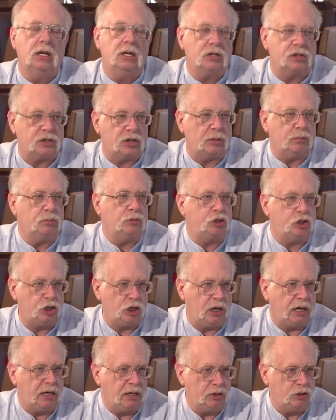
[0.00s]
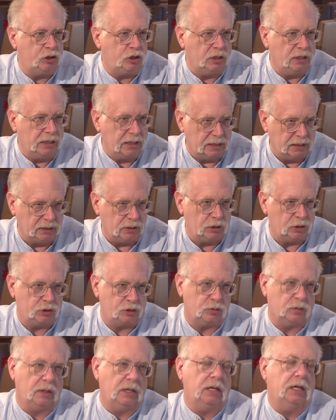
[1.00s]
some change in the
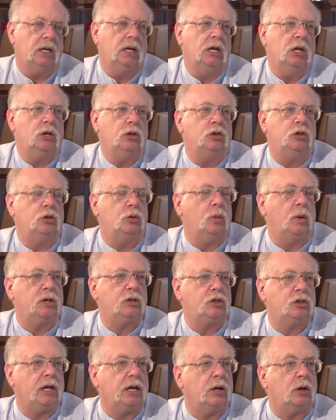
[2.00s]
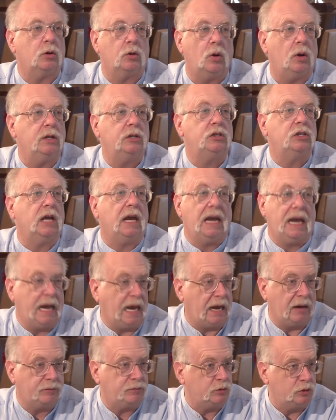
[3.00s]
industry to which they are going to
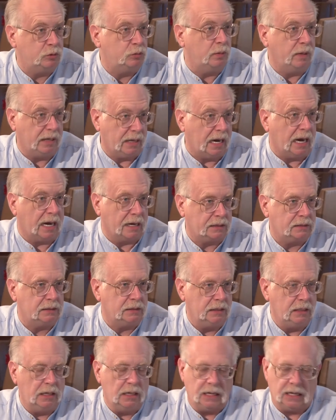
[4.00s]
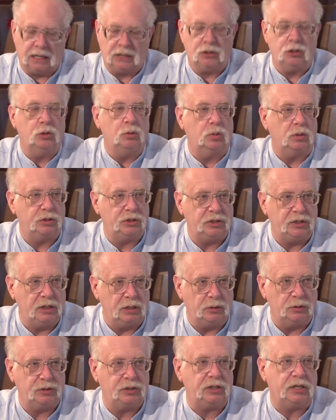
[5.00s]
have to react. And you will
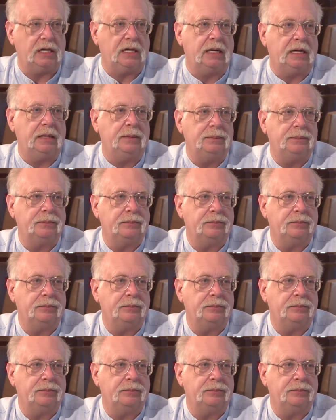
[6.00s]
still see